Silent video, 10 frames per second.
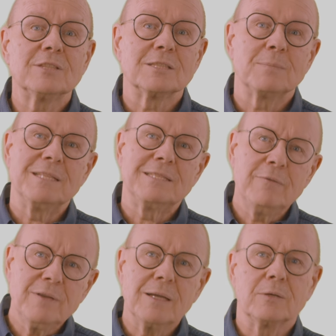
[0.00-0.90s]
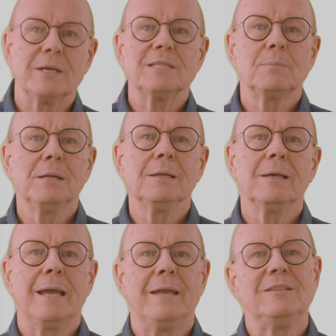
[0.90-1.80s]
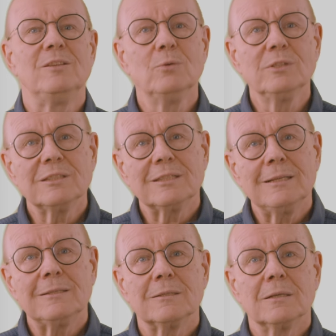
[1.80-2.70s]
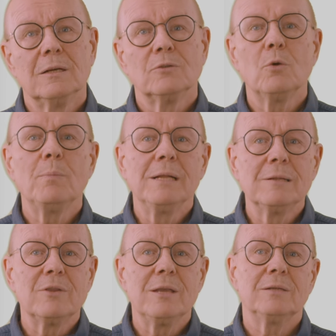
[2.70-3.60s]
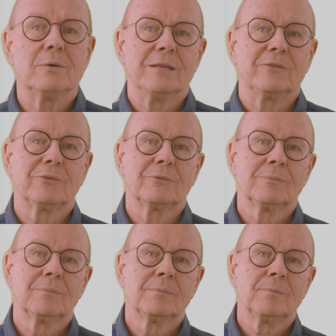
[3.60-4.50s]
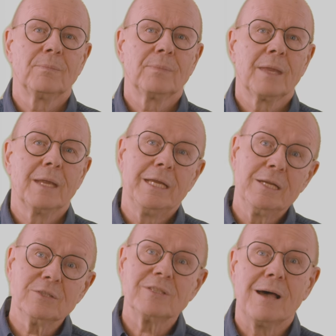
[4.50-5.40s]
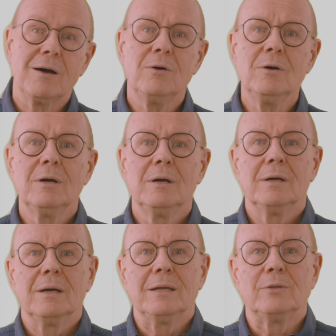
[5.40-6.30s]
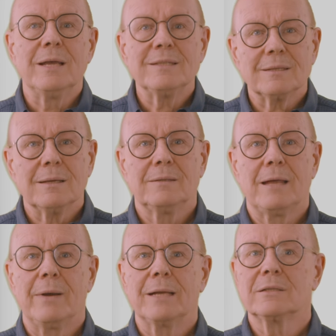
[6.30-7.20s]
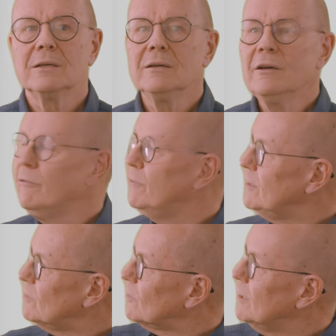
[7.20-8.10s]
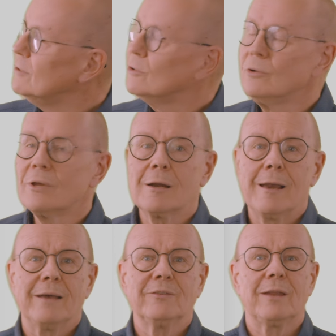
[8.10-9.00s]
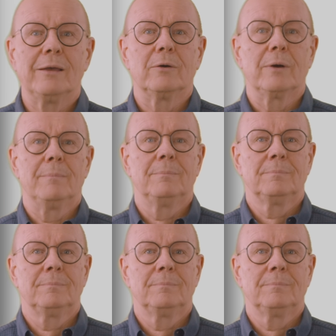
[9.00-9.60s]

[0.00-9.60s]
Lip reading: a specific address builder and uses it to build the address. Here's how addressDirector fits into the class diagram.